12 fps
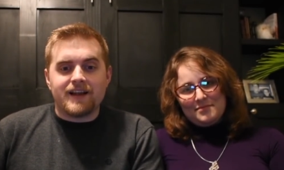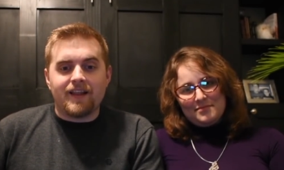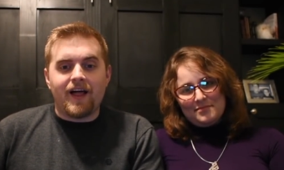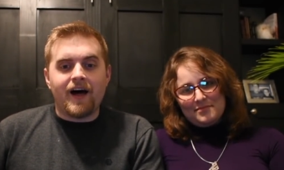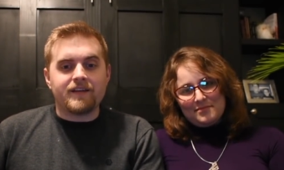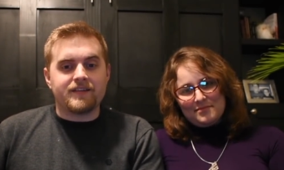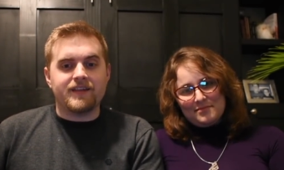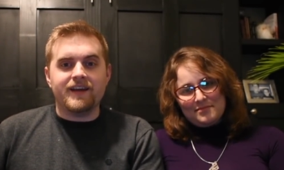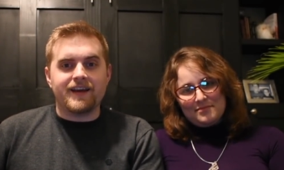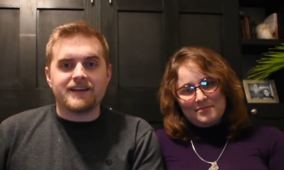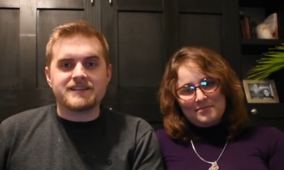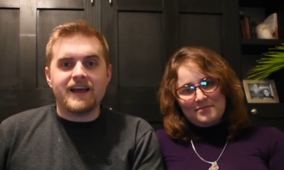Speaker 1: in a lot of
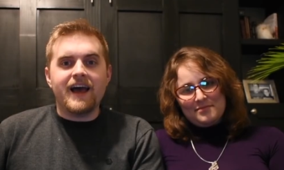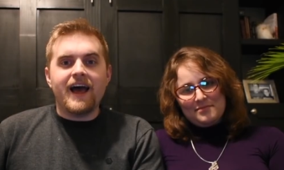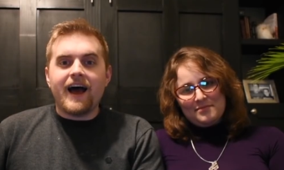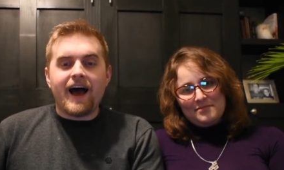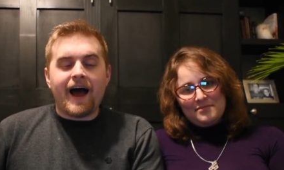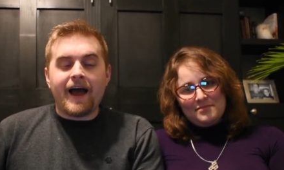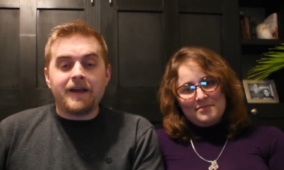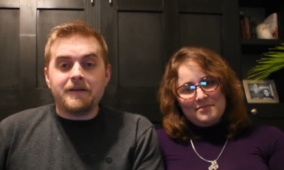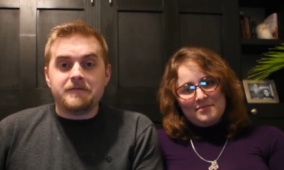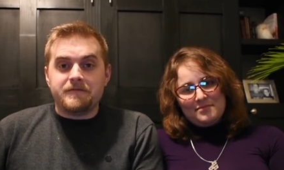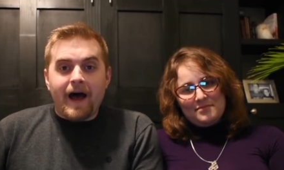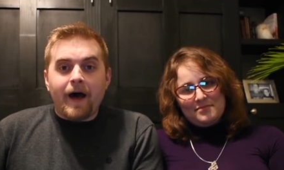things. I
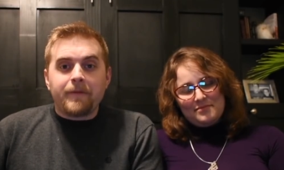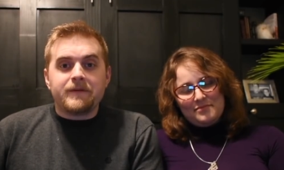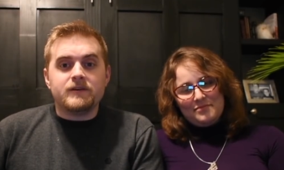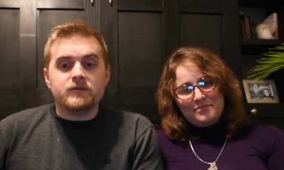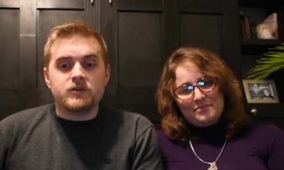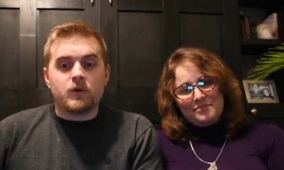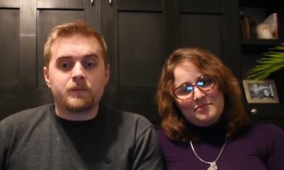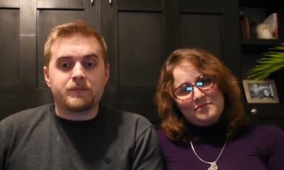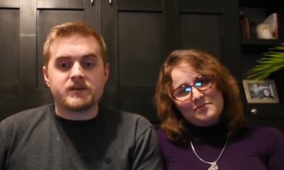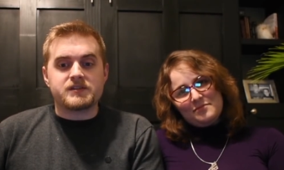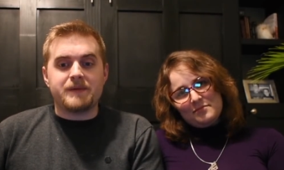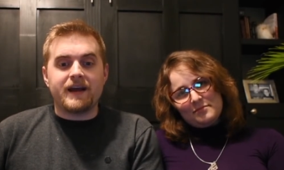value your
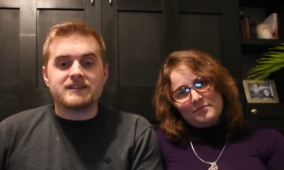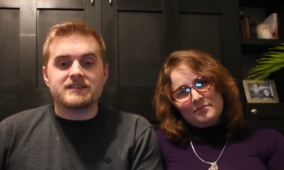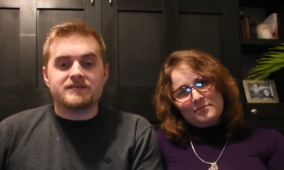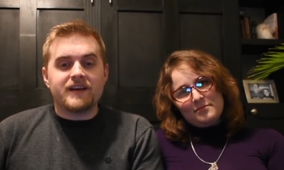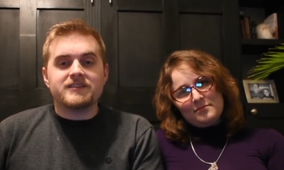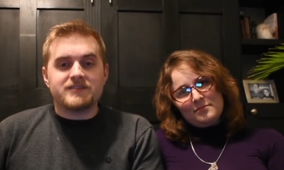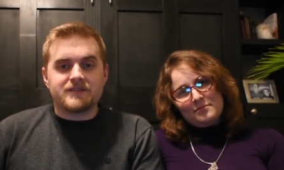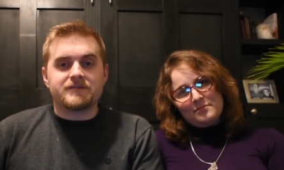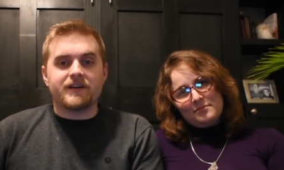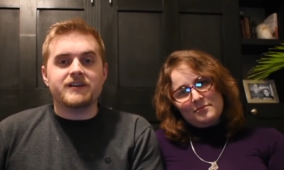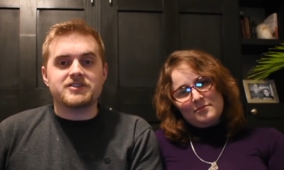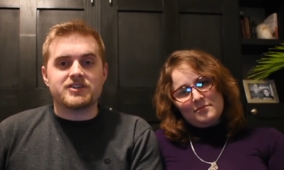perspective and your
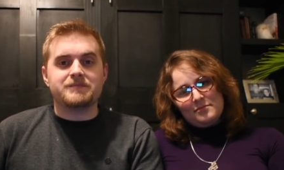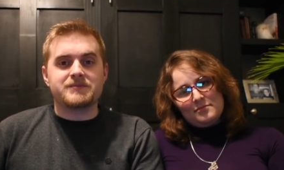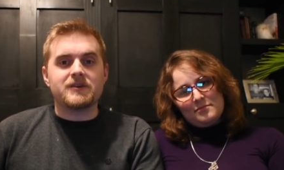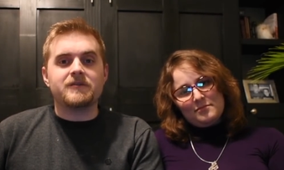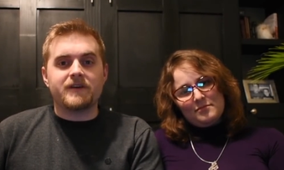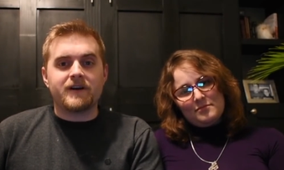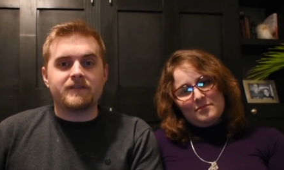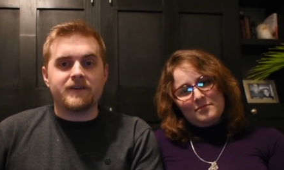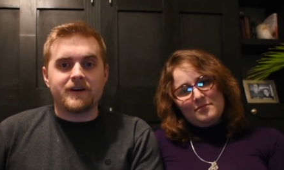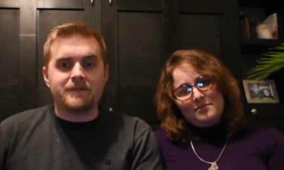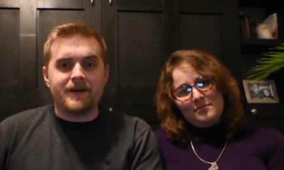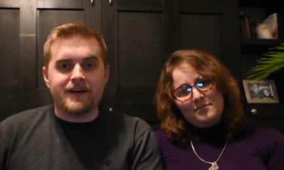friendship so very,
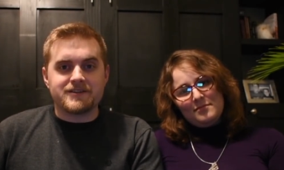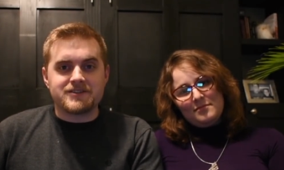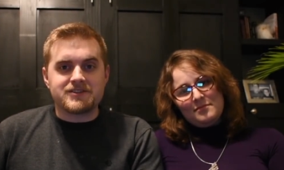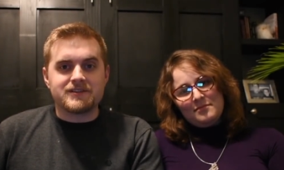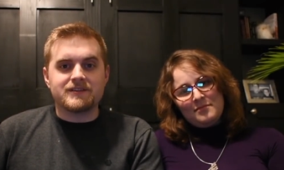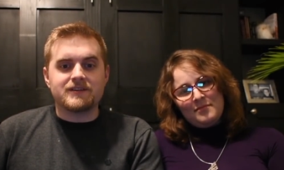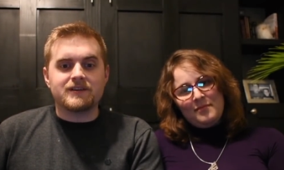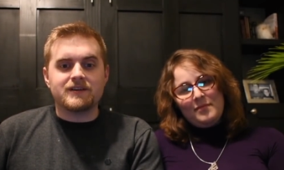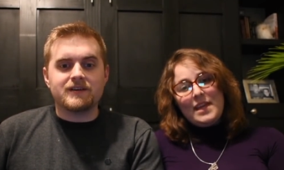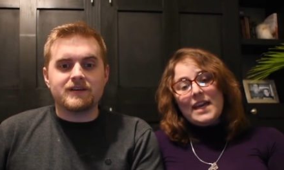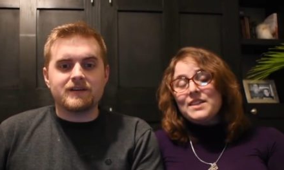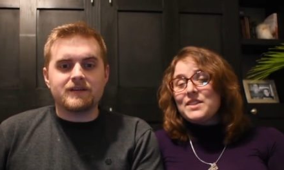very much.
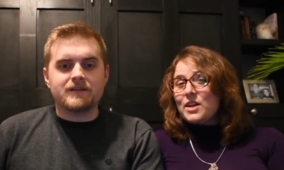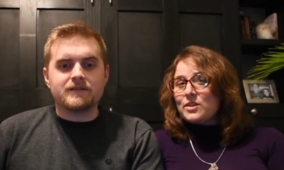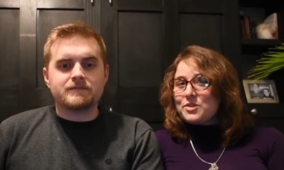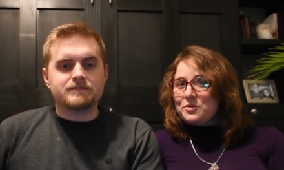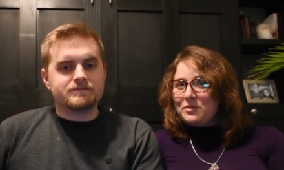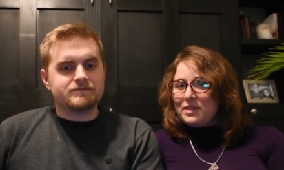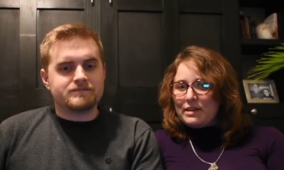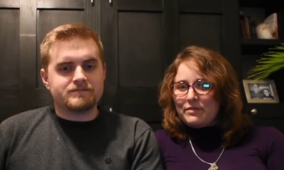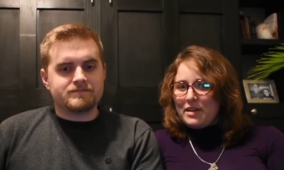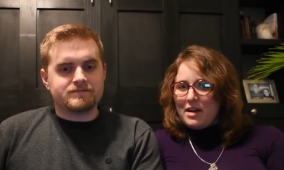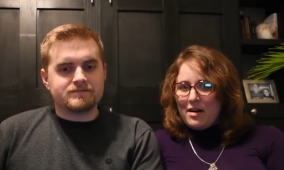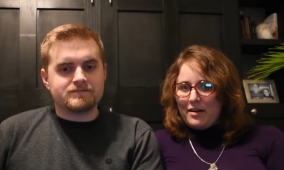
Speaker 2: Next, our two
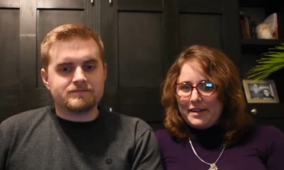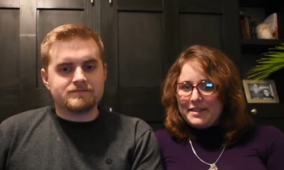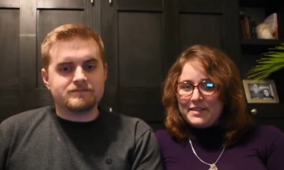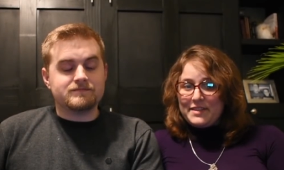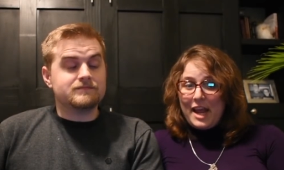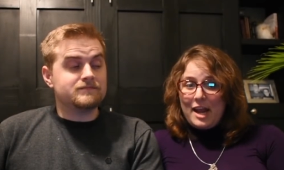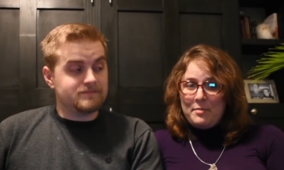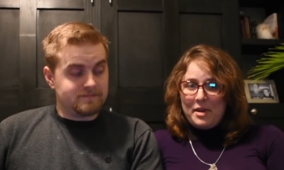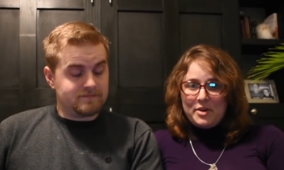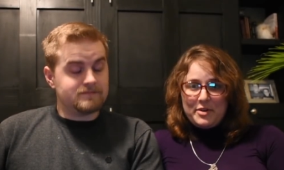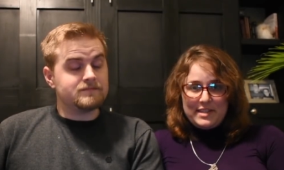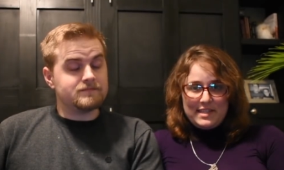lovely artists,
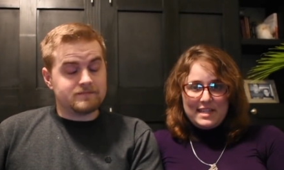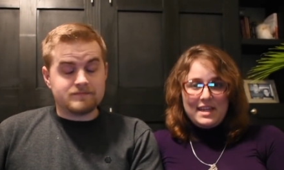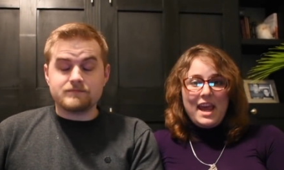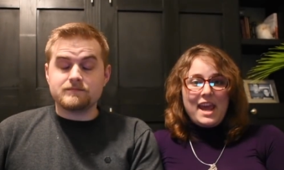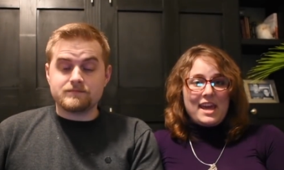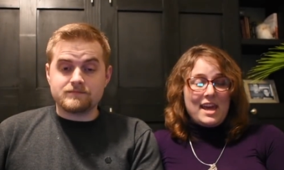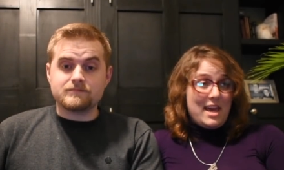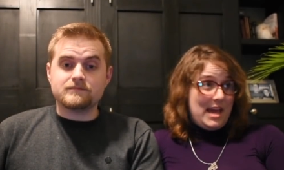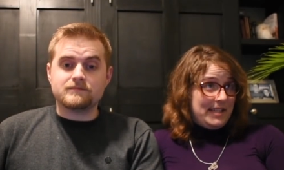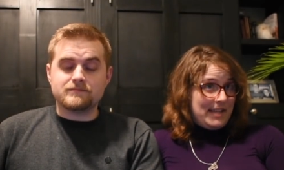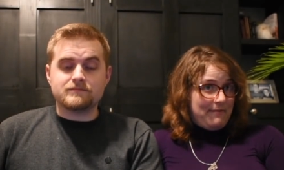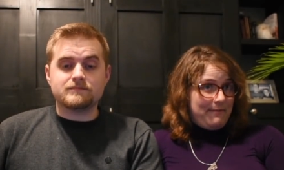Anime Christy, aka
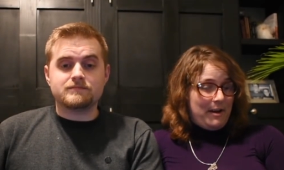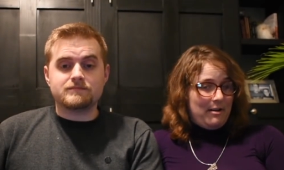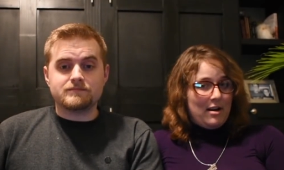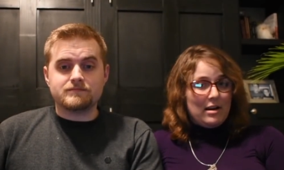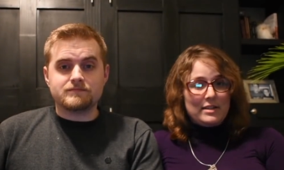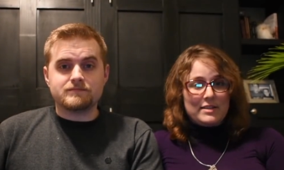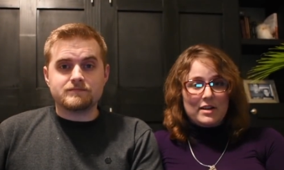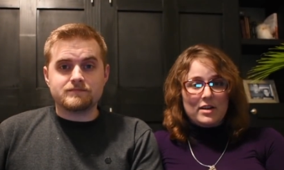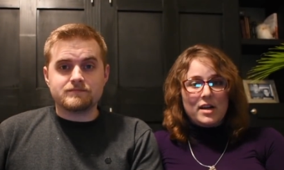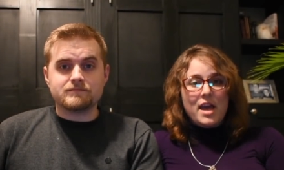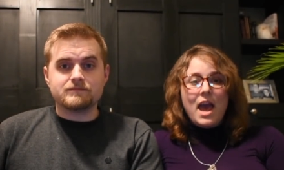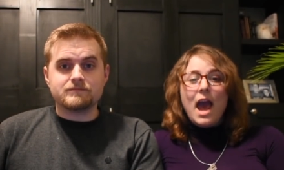Sapphire Heart
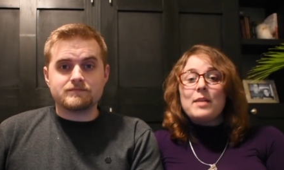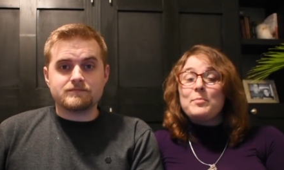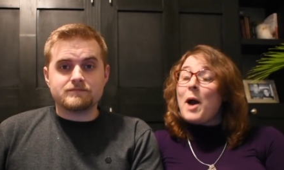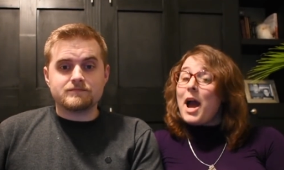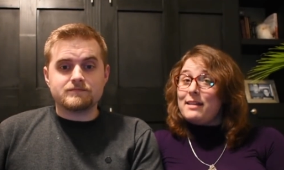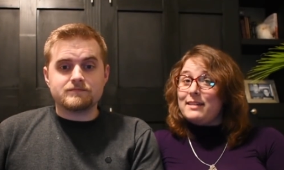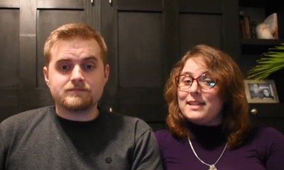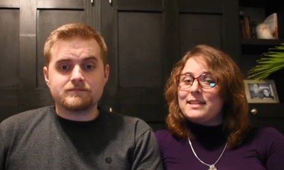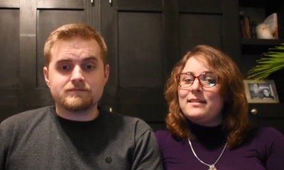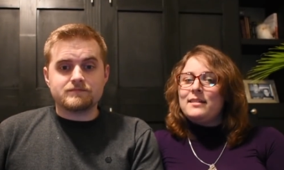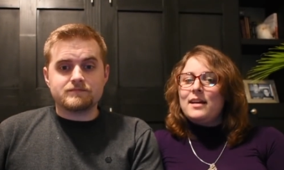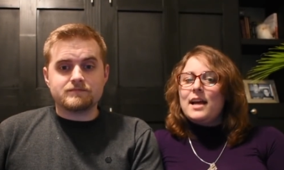Song, and Pilot.